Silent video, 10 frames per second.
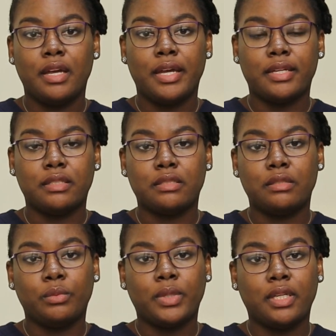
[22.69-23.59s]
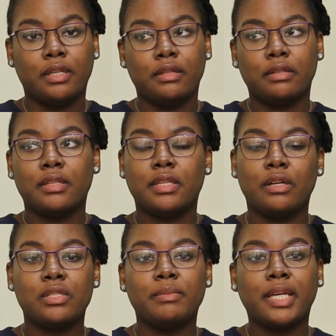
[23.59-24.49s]
and the
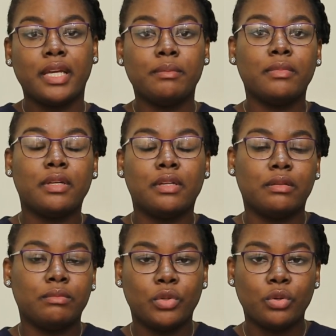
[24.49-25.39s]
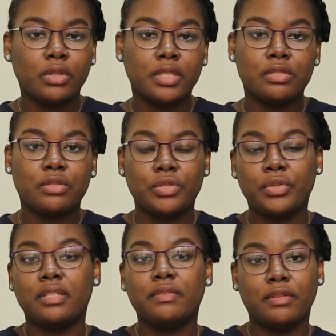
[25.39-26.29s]
ultimate goal is to
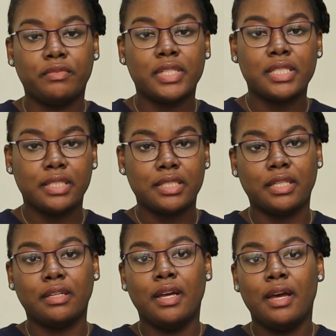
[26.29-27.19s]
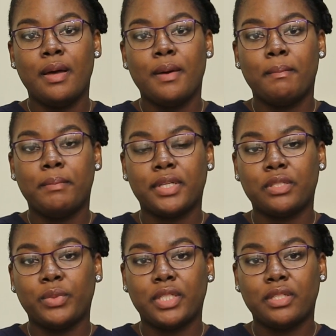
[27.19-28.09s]
treat infertility, but
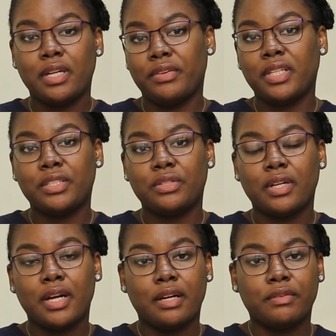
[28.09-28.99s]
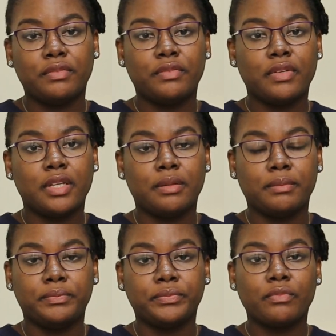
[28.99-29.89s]
we currently do not have
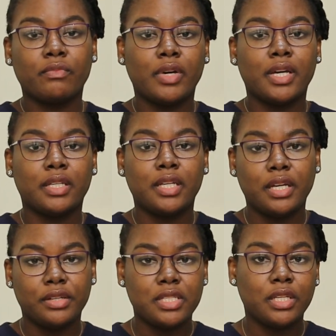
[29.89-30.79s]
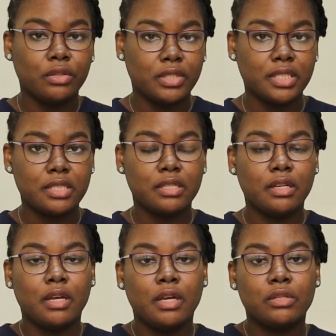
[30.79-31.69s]
an ART unit,
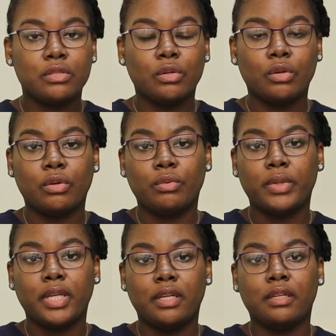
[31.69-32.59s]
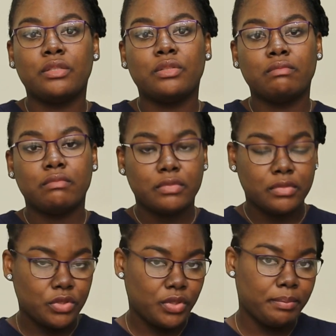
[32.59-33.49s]
so we
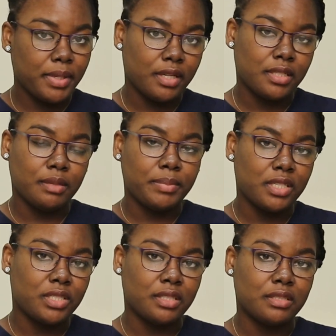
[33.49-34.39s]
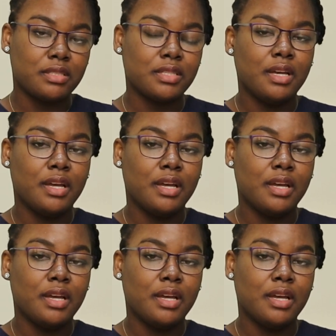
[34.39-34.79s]
treat patients